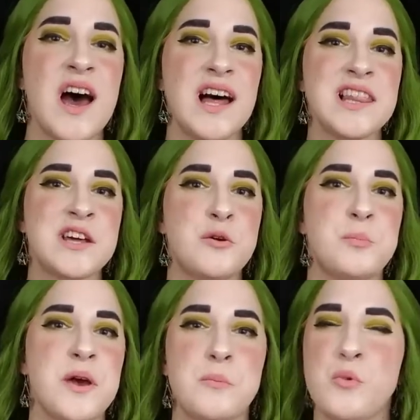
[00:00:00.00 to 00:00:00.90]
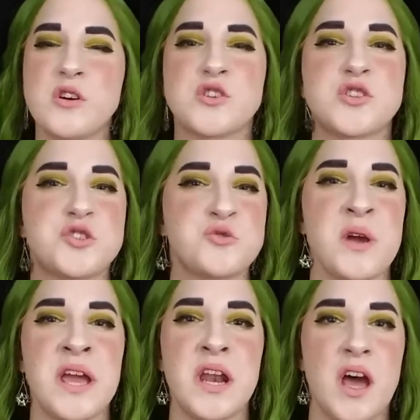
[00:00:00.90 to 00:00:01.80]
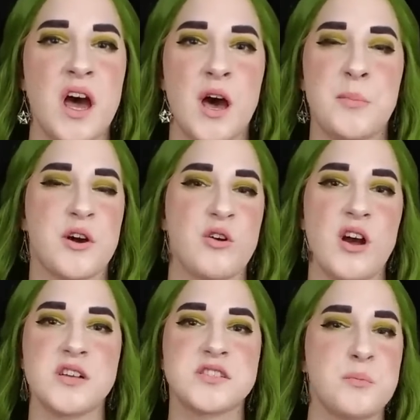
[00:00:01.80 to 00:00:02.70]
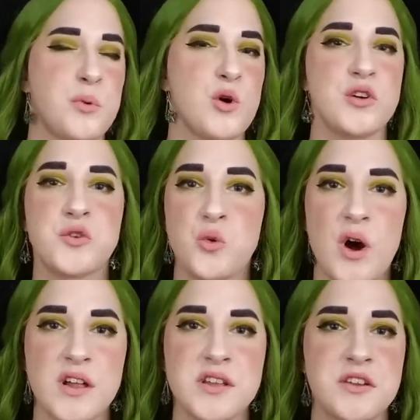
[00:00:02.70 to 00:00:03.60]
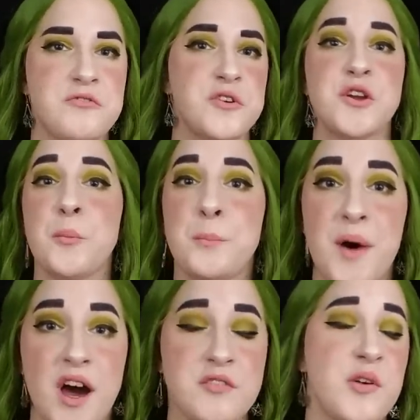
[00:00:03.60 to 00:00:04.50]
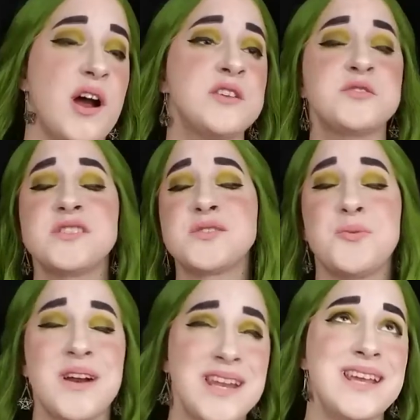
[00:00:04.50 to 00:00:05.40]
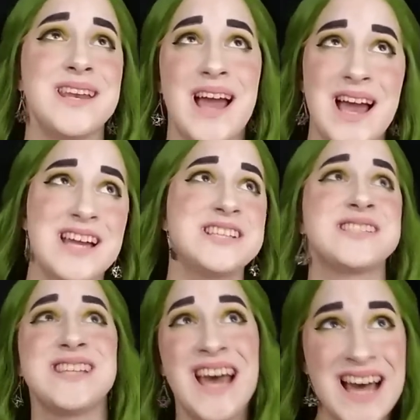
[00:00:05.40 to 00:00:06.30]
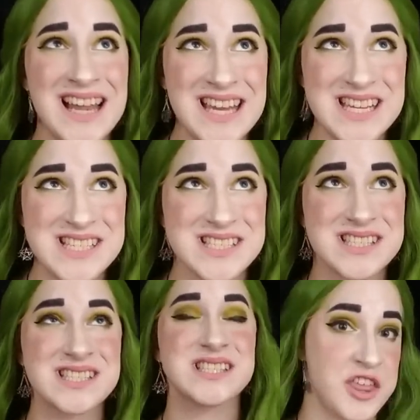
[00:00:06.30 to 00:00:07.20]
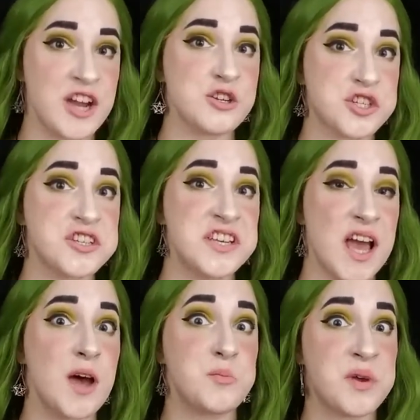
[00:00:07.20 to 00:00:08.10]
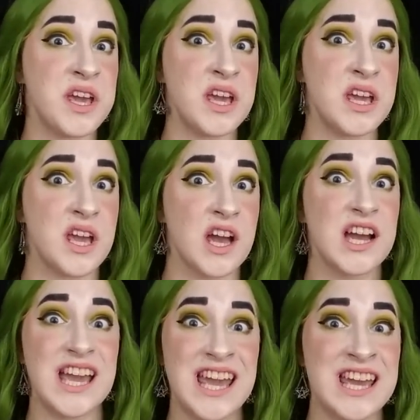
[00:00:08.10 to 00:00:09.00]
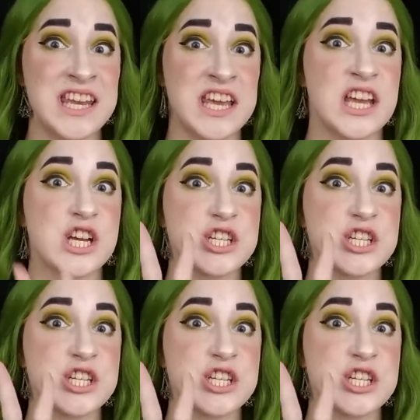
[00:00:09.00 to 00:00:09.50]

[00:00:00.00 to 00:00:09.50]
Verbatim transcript: a little bit more straight up across the board quality for your buck. For one hundred twenty-nine dollars, there should not be any